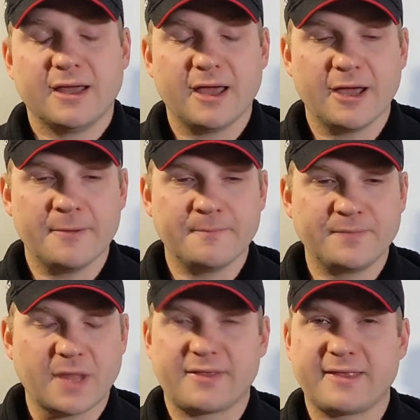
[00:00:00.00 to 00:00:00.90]

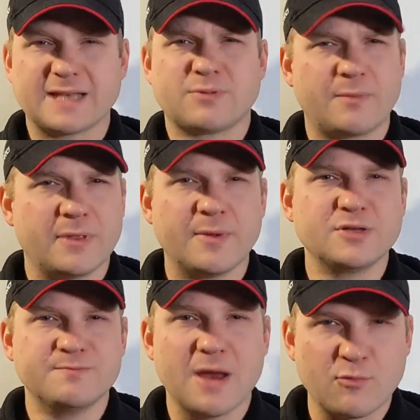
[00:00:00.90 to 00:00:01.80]
I think that's probably the
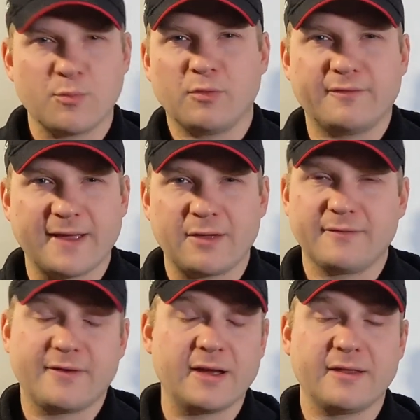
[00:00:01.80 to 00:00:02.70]
most memorable
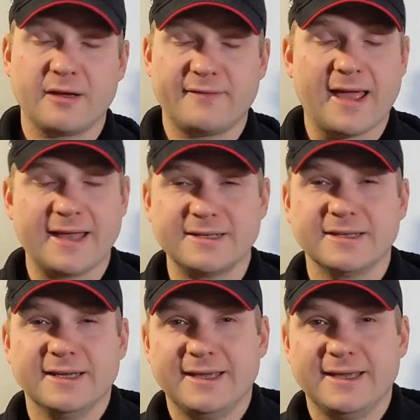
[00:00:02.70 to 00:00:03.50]
find that I've had